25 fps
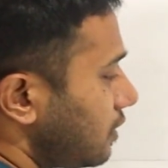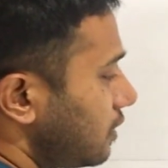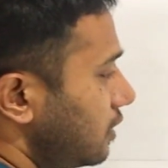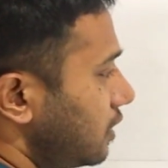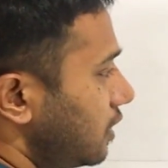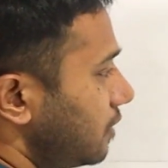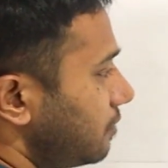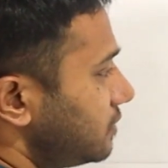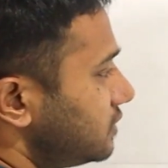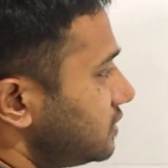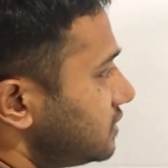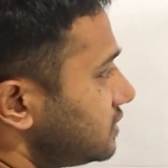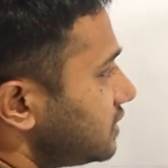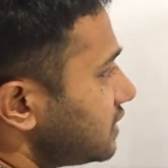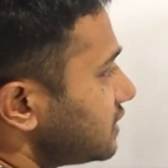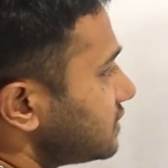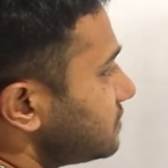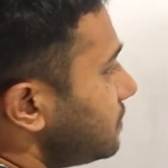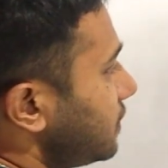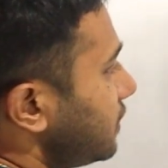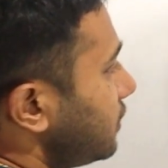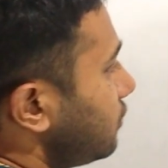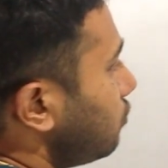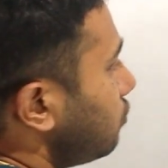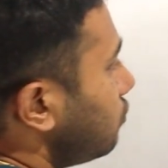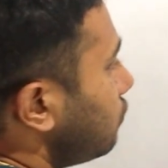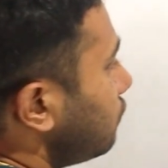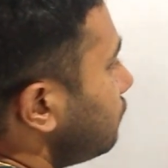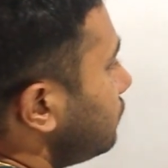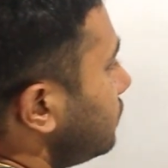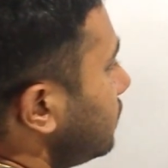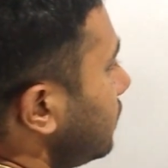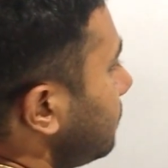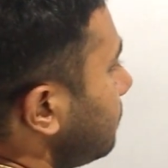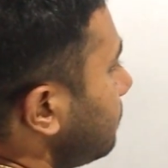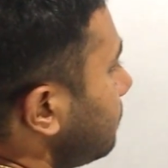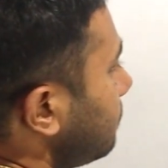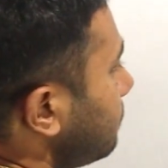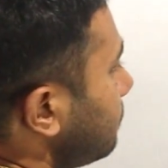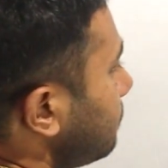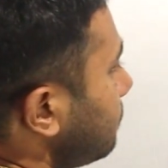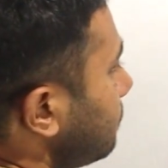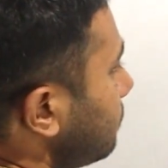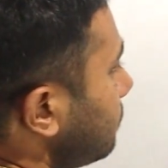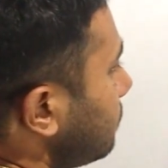Let me just explain all of them.